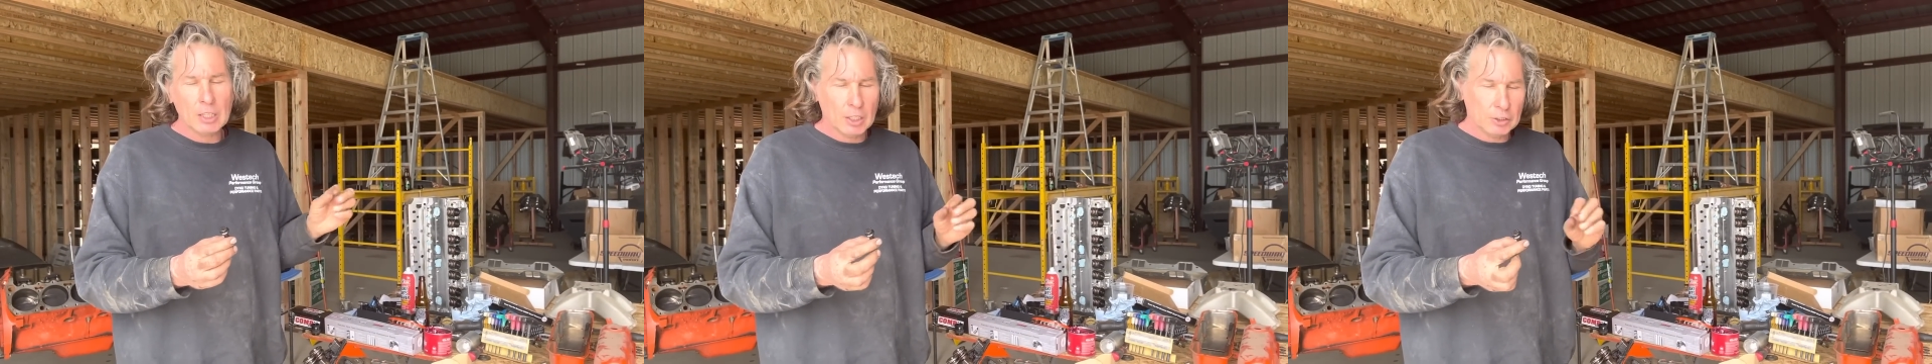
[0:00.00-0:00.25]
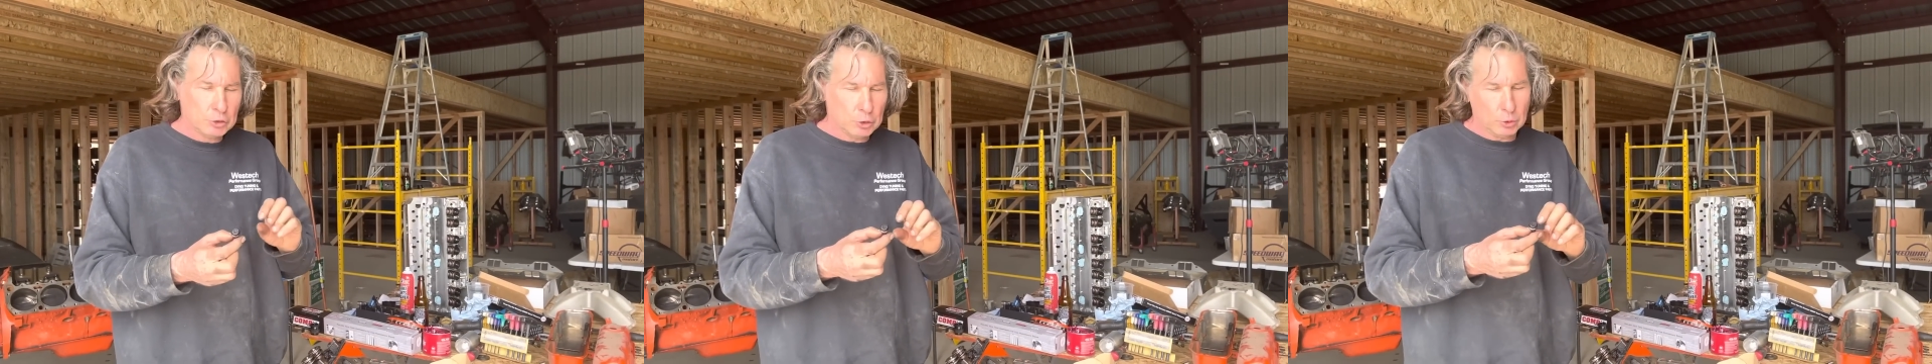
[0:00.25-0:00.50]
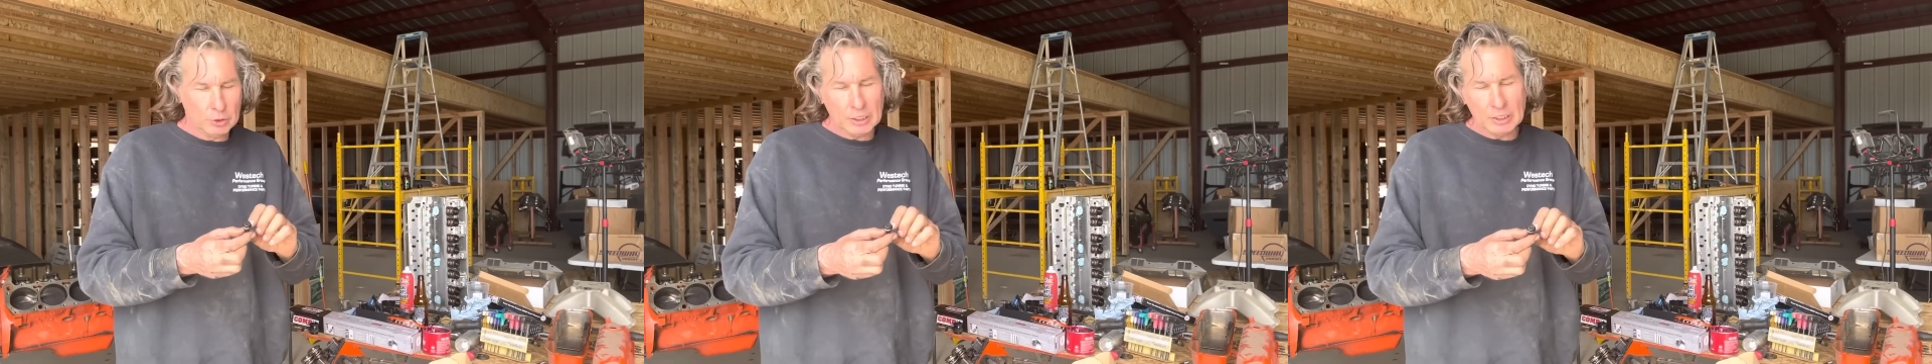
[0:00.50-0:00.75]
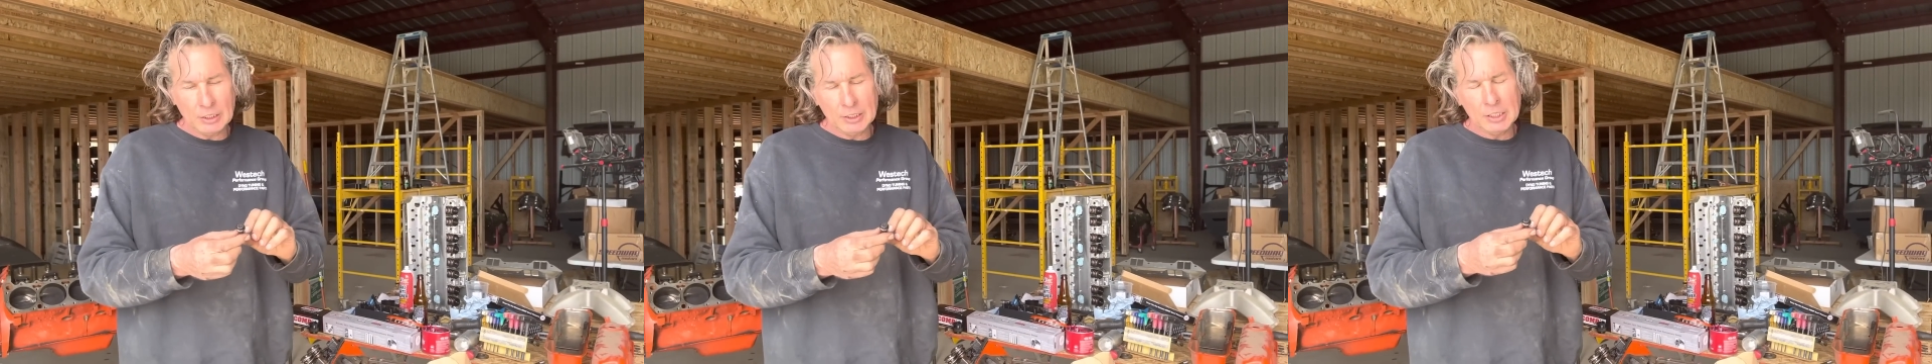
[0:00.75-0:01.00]
you only
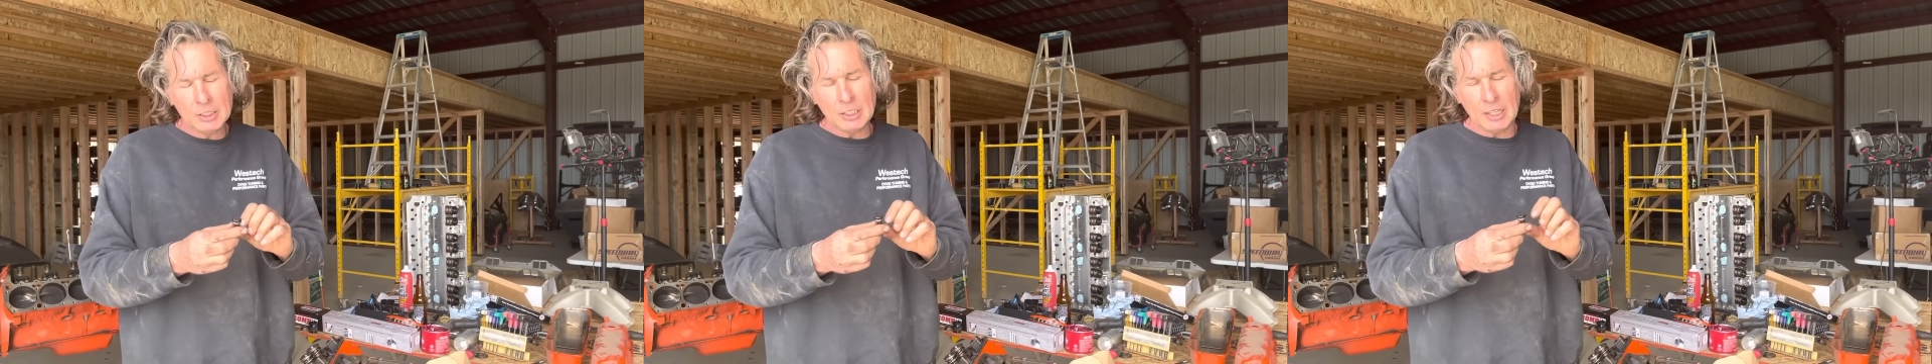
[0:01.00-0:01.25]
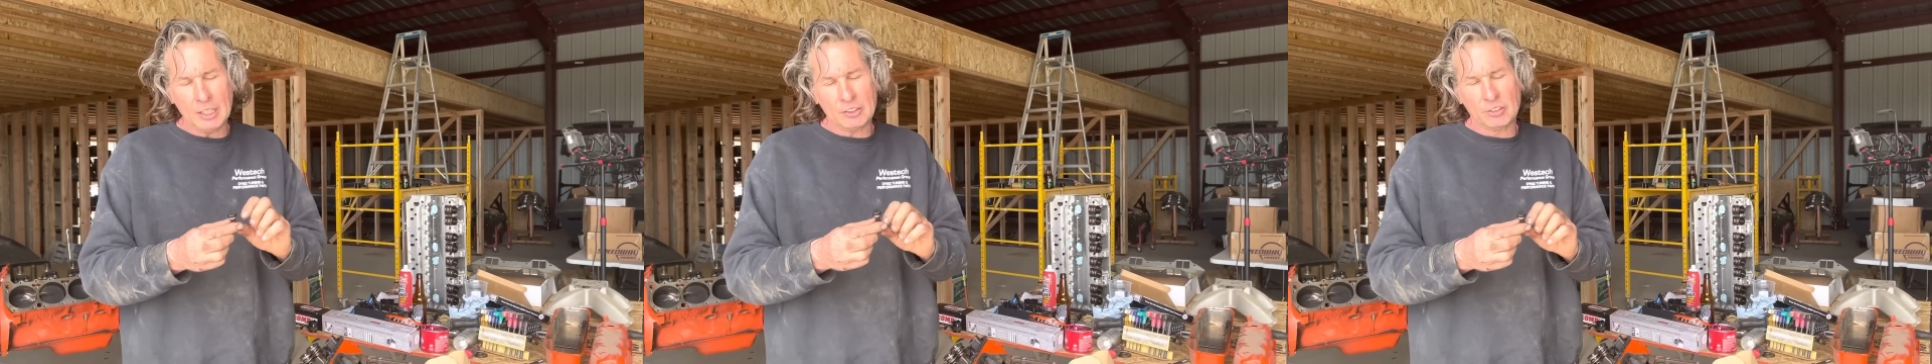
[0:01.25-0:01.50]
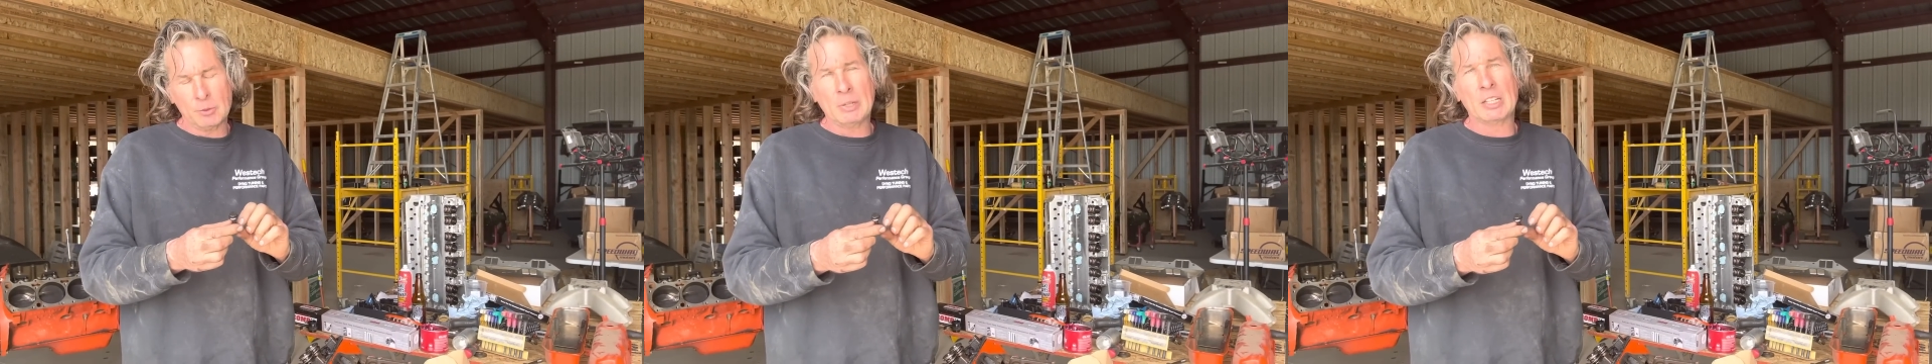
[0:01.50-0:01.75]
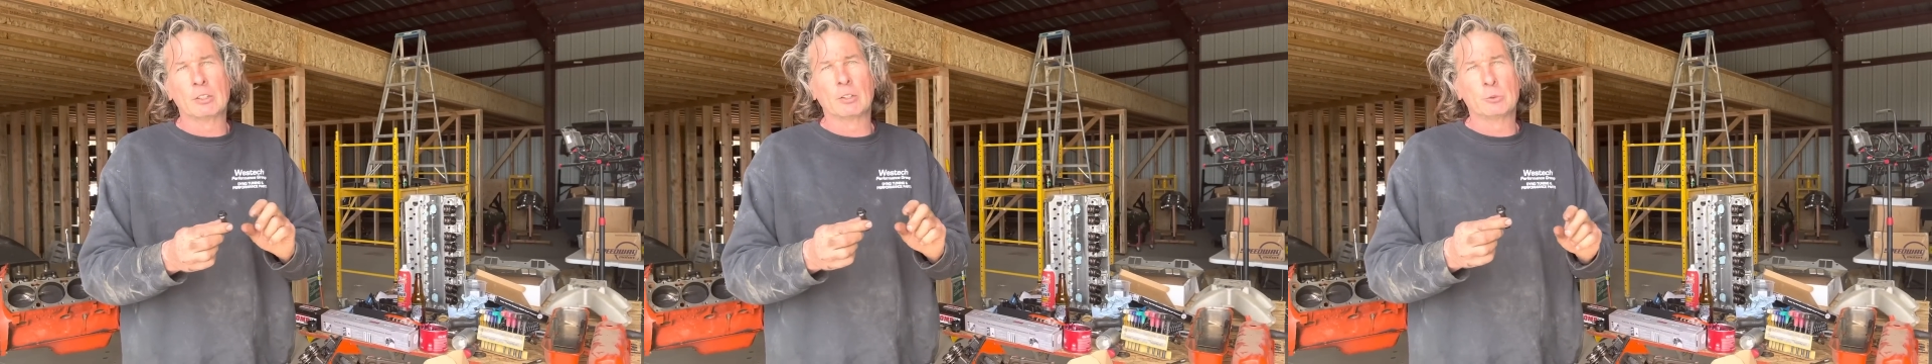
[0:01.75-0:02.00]
need X amount
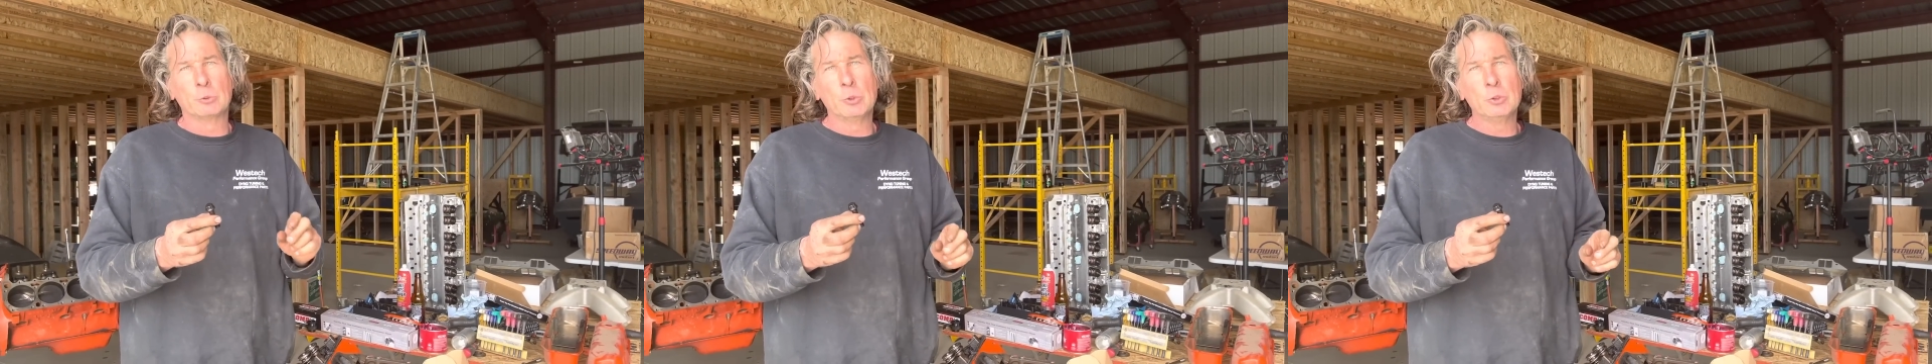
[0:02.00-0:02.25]
of the root